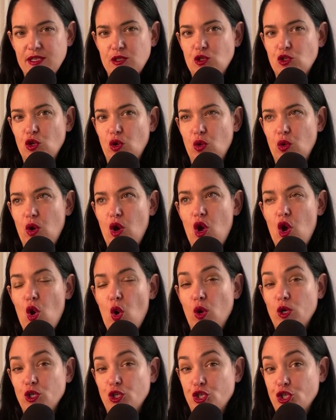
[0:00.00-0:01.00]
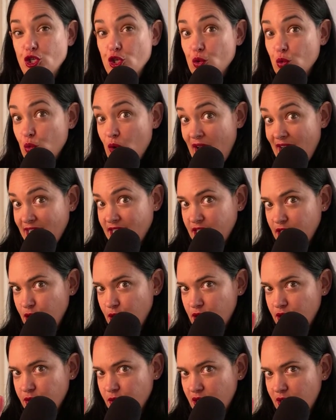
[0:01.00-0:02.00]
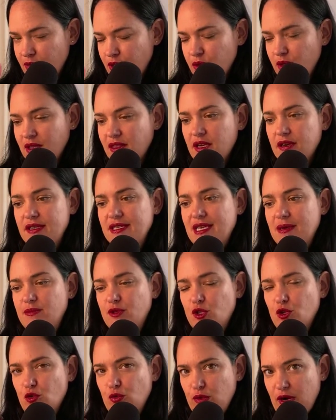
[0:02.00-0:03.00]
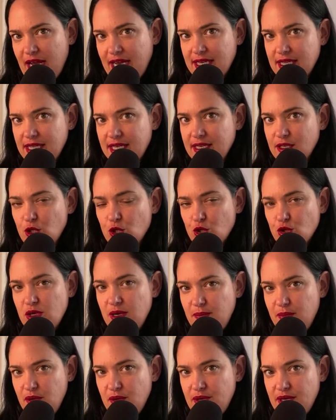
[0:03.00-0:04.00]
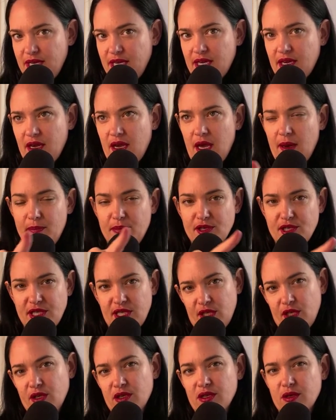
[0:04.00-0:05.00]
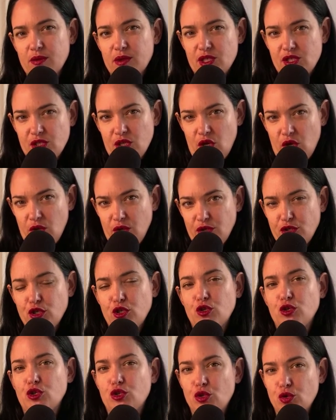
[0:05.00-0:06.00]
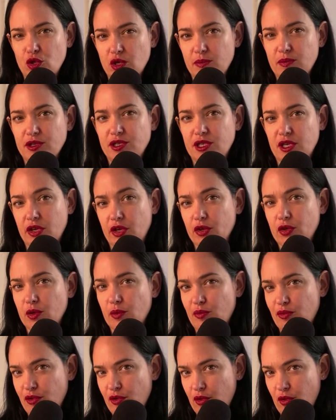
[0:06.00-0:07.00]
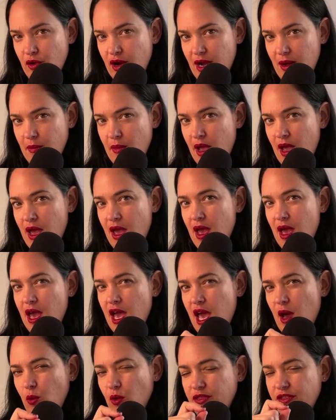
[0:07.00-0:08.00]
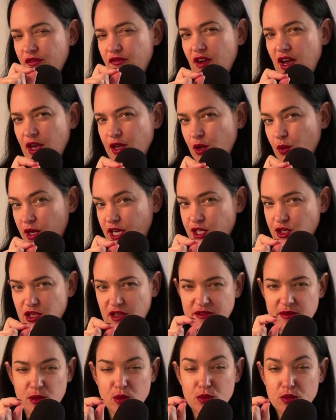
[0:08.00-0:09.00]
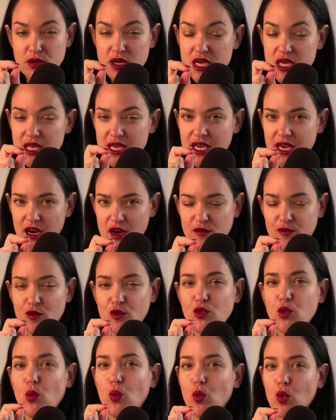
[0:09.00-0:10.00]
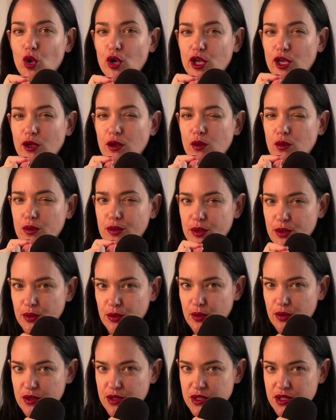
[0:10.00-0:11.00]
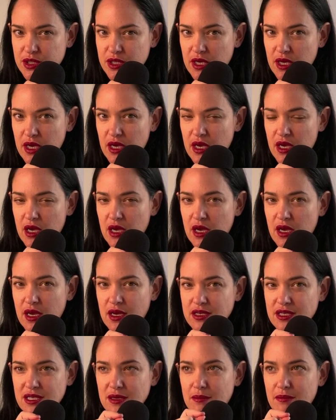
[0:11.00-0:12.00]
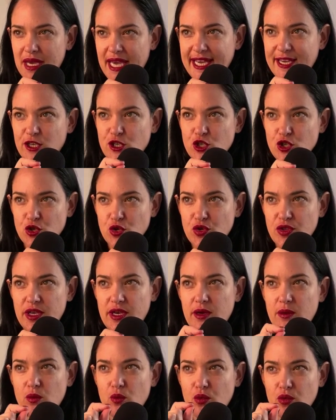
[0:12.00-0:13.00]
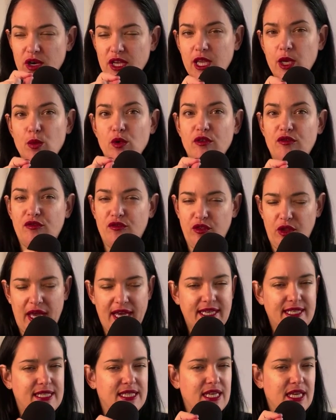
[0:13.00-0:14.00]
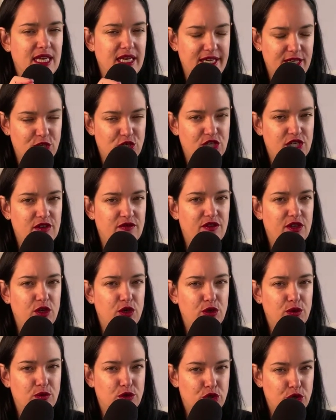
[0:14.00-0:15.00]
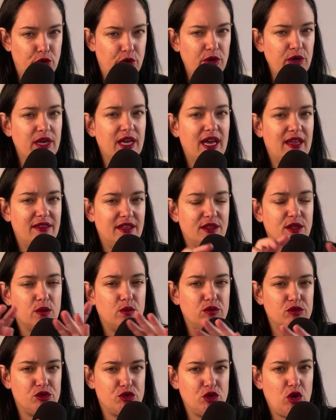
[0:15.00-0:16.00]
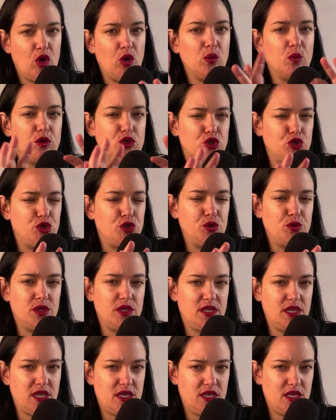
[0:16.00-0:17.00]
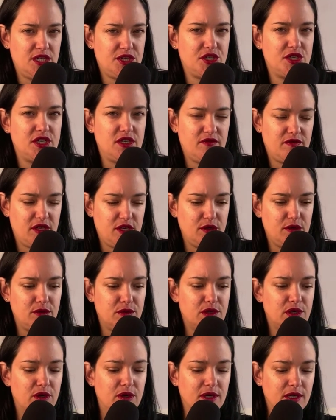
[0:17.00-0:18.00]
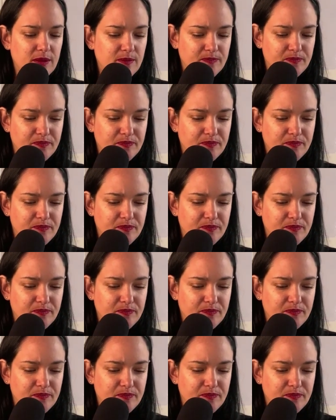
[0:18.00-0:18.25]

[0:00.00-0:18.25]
So directly, notice what I'm doing there is I'm directly attributing a particular result to the particular program. And with evaluation, you have to be really careful with the wording you used to make sure that it really reflects the initiative that you took and that the result was due to the initiative that you took.